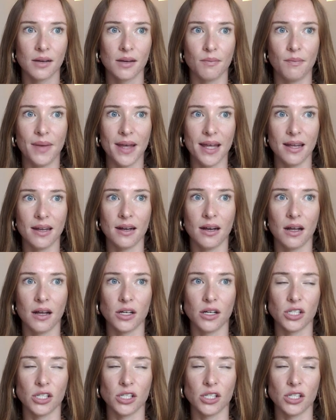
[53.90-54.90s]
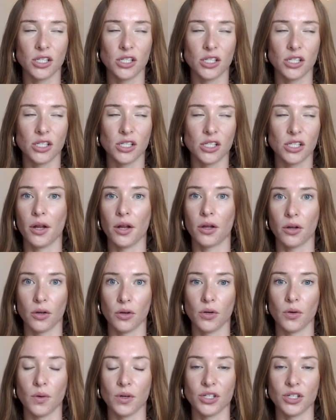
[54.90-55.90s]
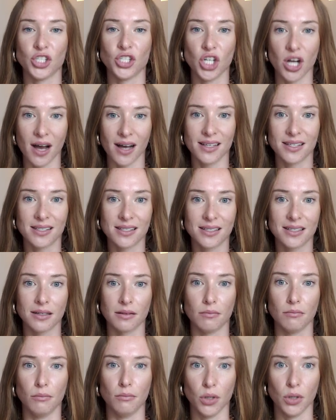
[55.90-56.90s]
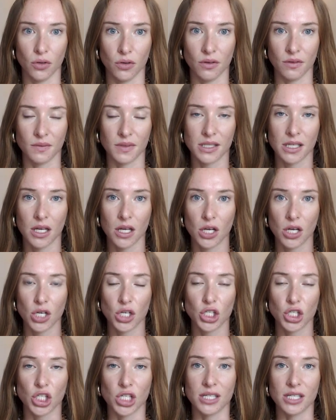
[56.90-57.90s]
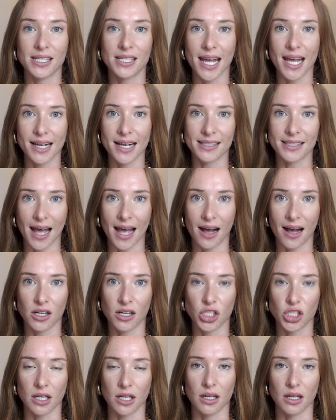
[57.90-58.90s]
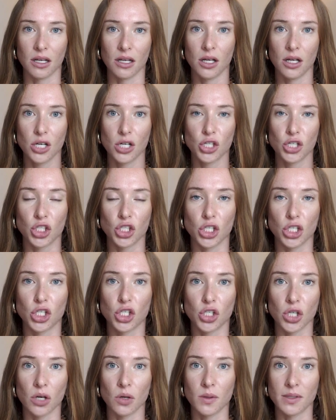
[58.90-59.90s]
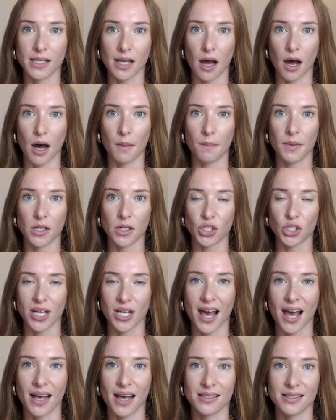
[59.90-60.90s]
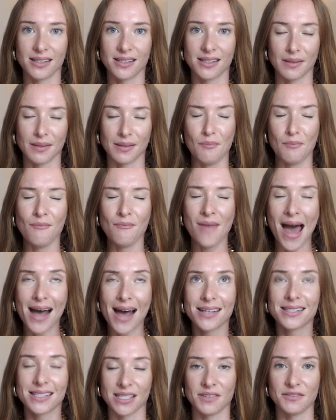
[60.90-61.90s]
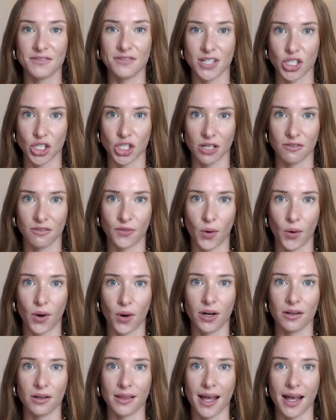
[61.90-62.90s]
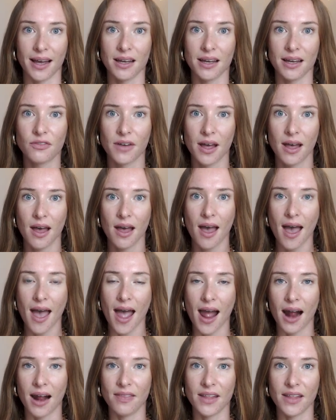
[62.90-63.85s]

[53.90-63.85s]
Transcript: been someone who just moves. She takes action, she shows up, she has this massive vision for her life, and